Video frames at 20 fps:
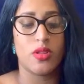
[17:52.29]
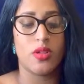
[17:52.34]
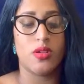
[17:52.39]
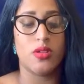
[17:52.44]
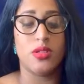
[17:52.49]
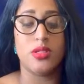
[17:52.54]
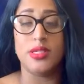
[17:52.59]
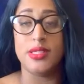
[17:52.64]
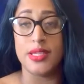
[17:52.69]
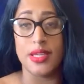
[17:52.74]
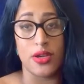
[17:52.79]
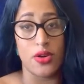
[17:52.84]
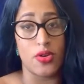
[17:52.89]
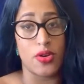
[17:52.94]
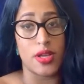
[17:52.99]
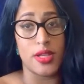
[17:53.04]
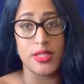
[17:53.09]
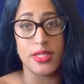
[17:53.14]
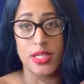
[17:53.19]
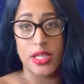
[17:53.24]
still
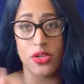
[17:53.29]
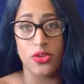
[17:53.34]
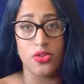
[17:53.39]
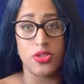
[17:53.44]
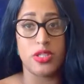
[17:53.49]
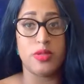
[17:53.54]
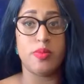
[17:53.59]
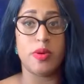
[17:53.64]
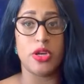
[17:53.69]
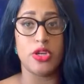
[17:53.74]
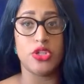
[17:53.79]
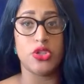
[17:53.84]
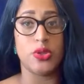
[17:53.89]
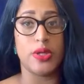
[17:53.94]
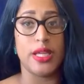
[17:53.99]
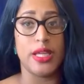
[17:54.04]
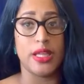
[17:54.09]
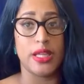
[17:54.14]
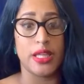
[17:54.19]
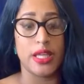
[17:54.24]
continued spiritual
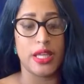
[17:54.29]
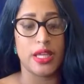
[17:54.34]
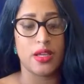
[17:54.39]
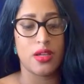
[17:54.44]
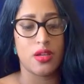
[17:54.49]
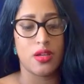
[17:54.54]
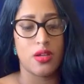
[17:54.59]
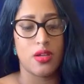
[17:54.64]
healing,